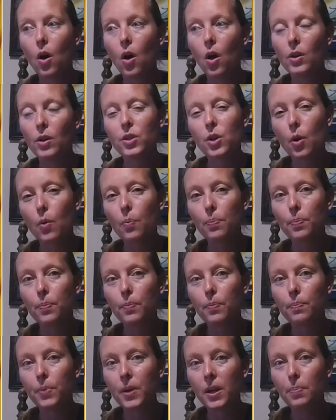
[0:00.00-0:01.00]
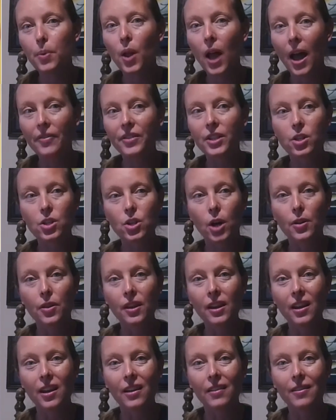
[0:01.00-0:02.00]
also people have to start
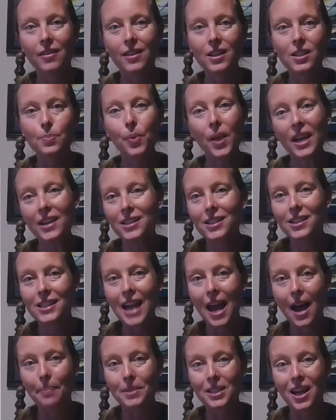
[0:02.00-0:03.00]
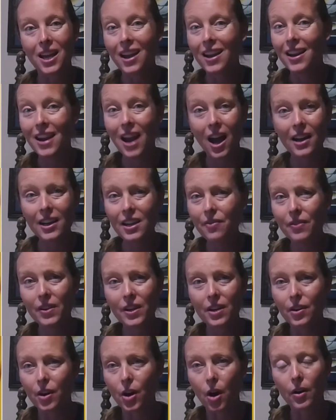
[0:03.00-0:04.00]
thinking this blade snapped not
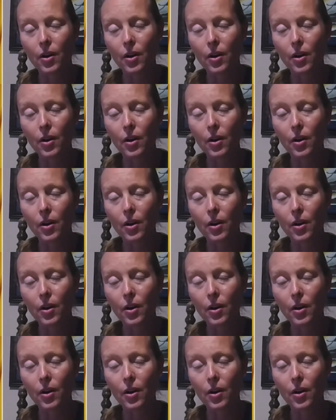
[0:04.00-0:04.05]
even in a